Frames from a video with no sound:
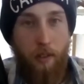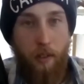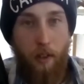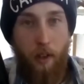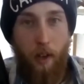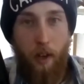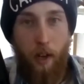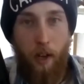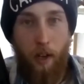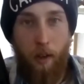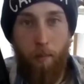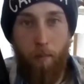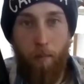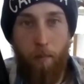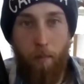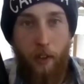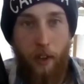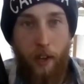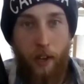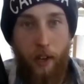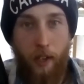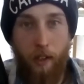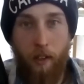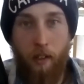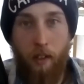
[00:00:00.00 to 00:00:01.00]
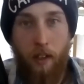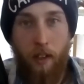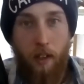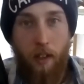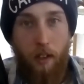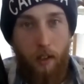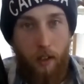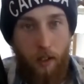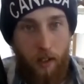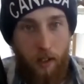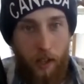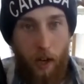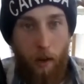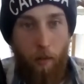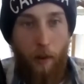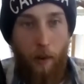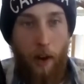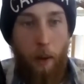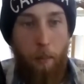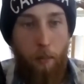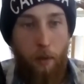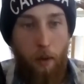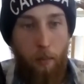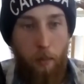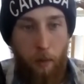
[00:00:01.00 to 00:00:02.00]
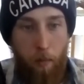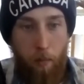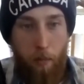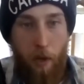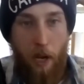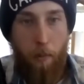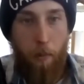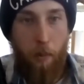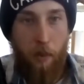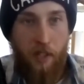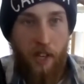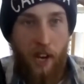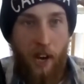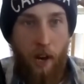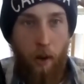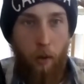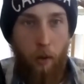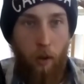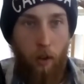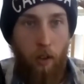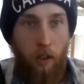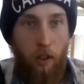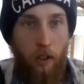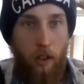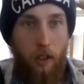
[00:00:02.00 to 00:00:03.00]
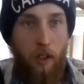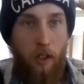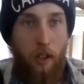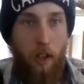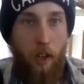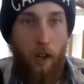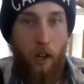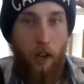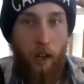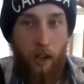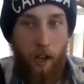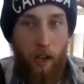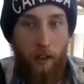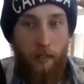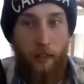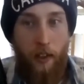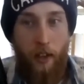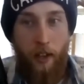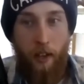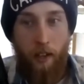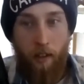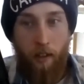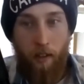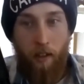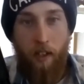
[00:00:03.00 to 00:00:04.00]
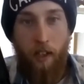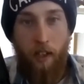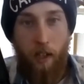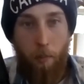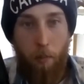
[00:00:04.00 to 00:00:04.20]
then yeah, wrap them in paper towel and then in